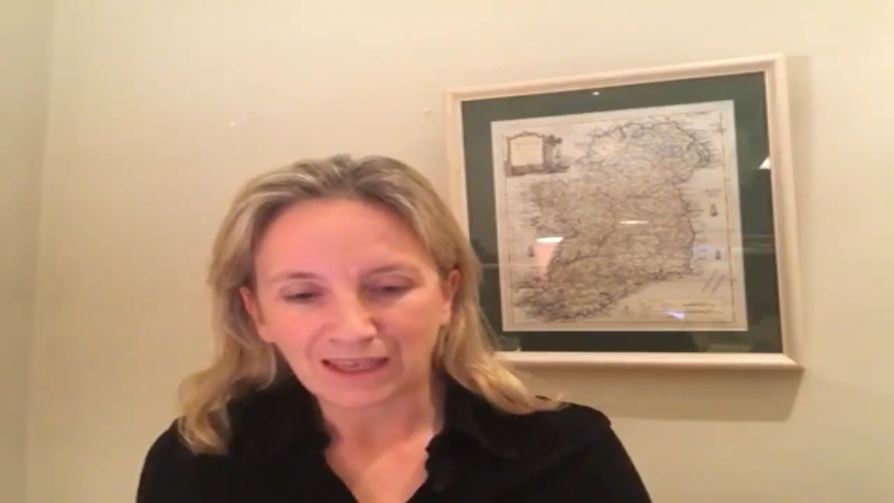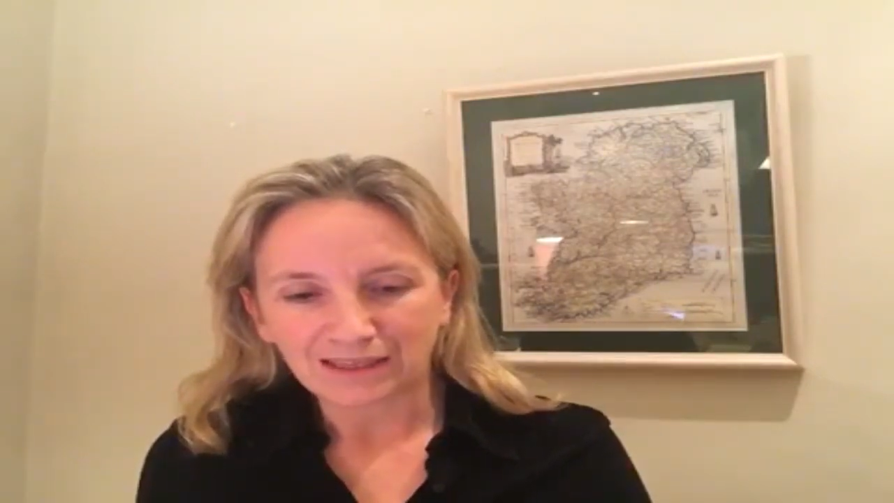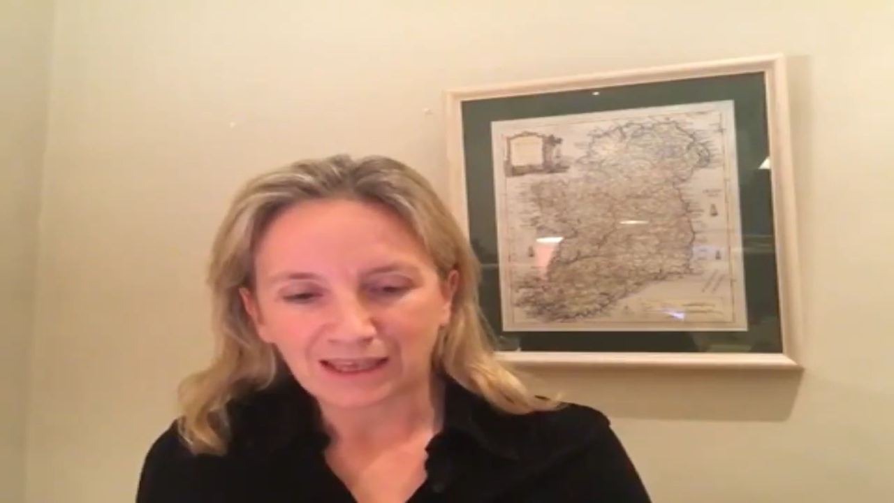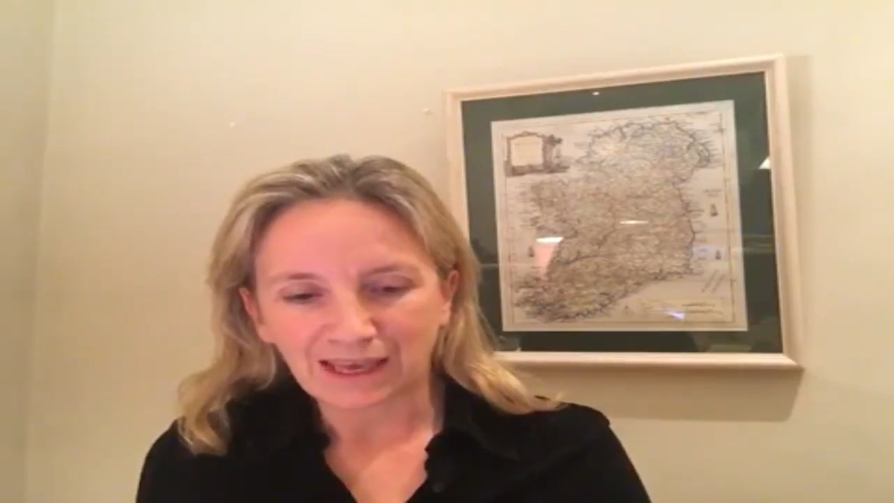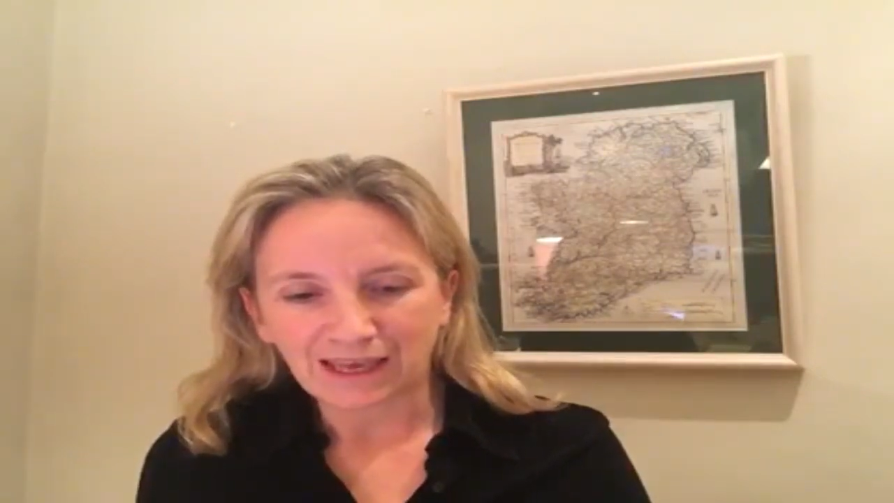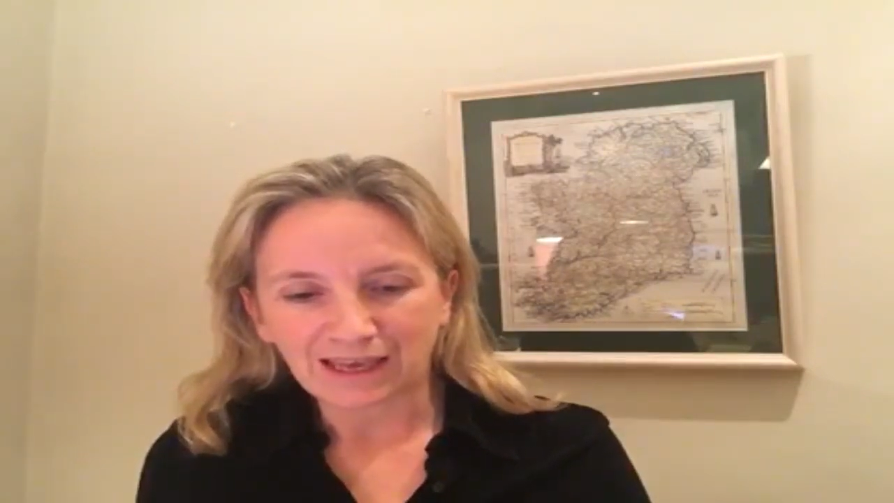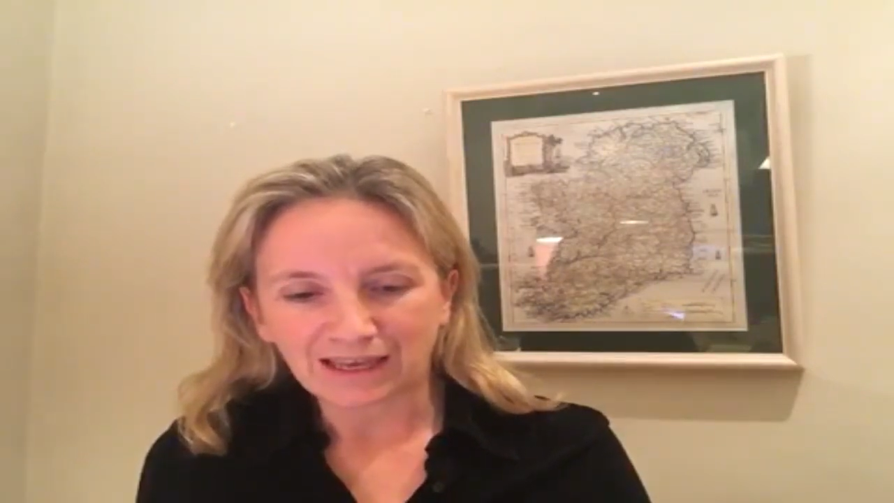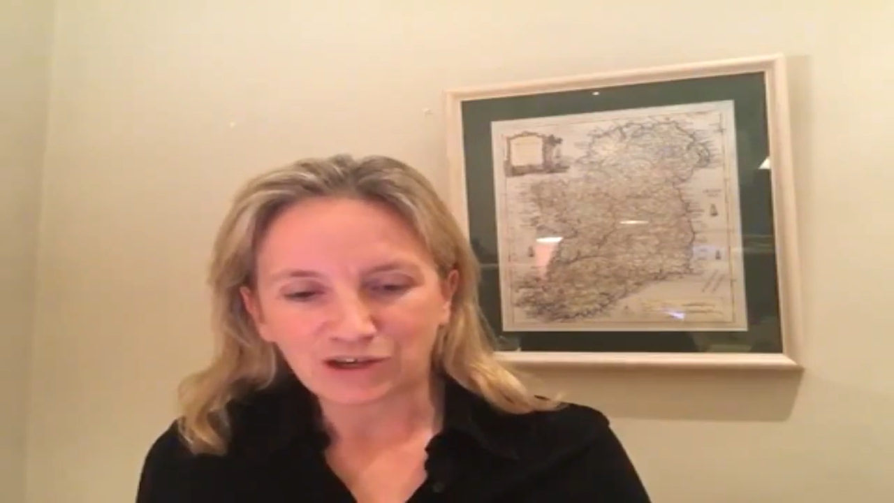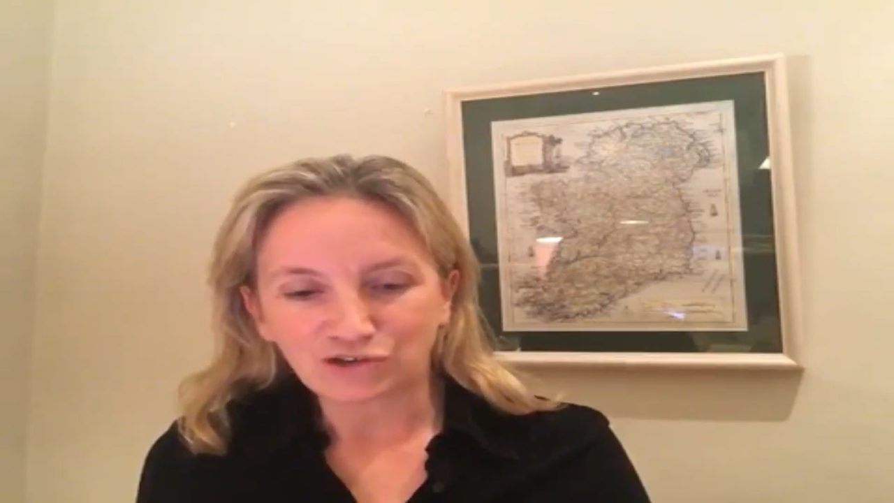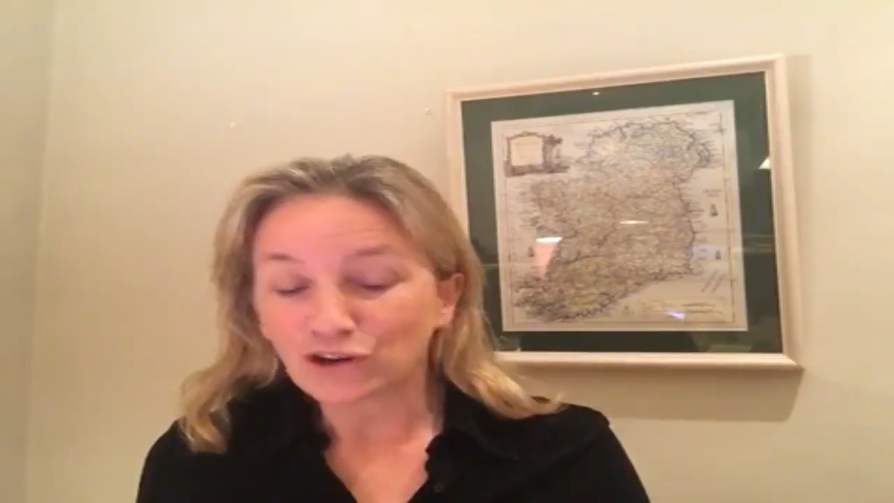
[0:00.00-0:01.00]

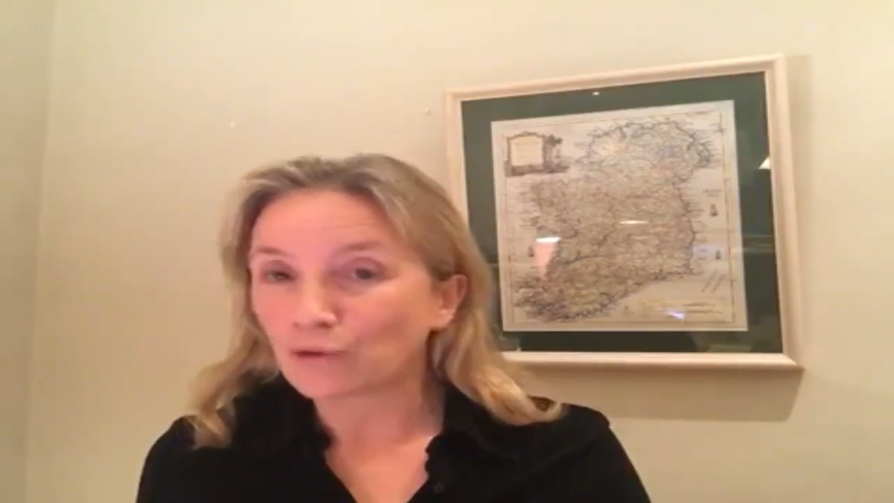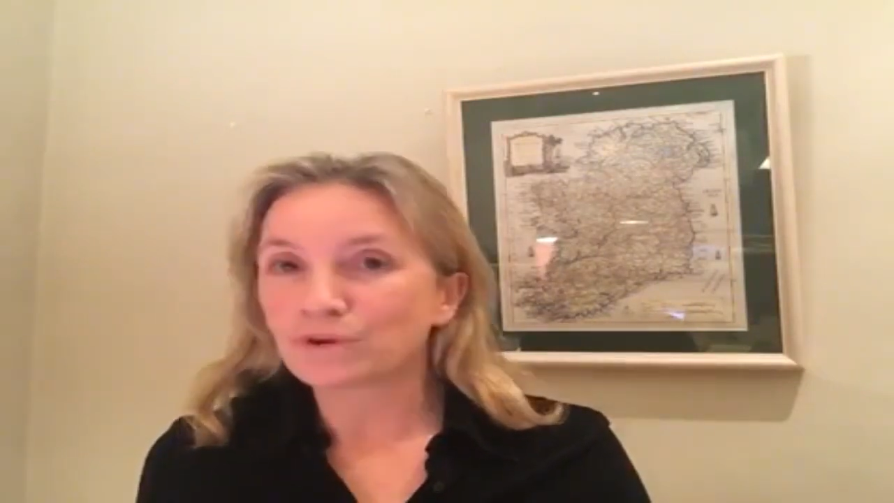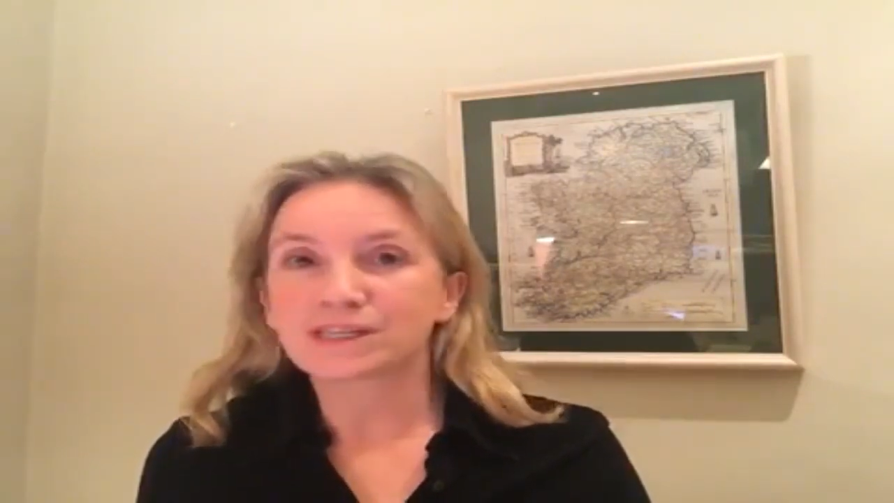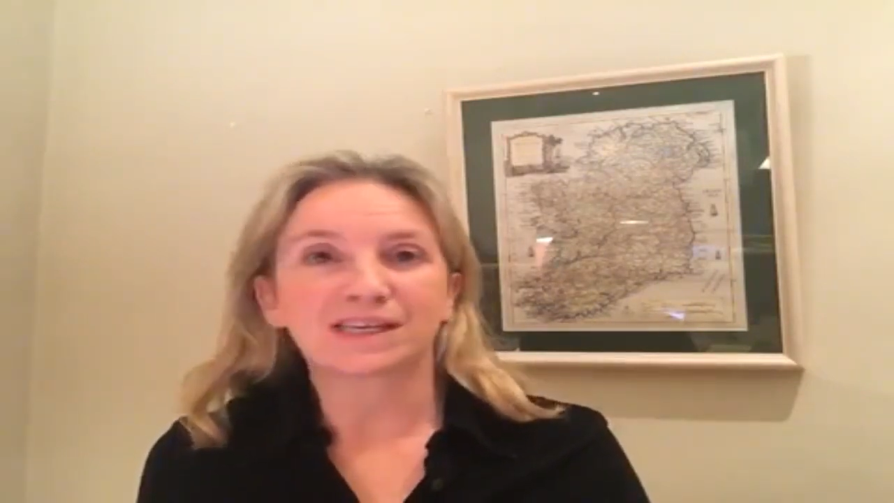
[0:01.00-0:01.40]
they do not want